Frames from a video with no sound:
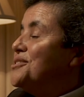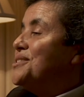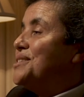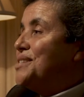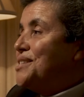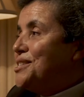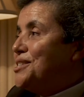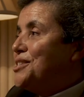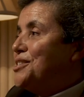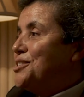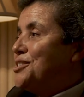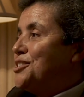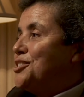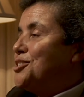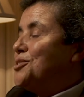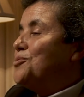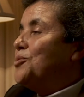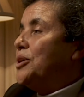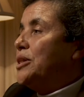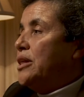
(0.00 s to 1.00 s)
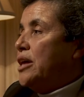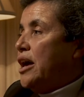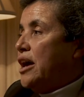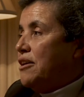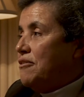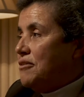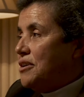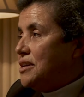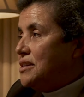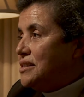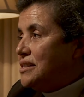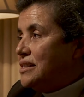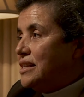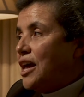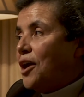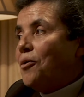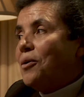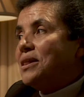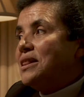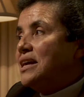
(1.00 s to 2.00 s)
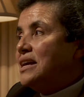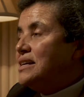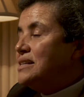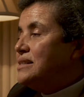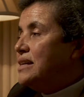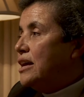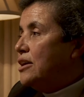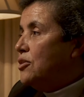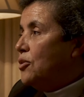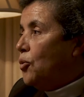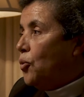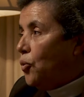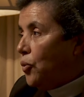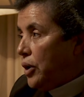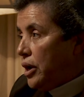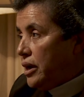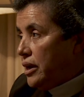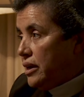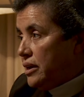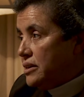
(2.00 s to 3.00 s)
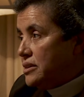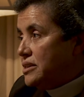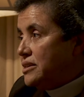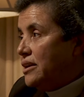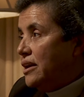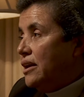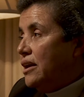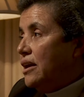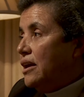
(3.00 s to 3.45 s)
see sisters with habits. Nowadays, they don't wear it.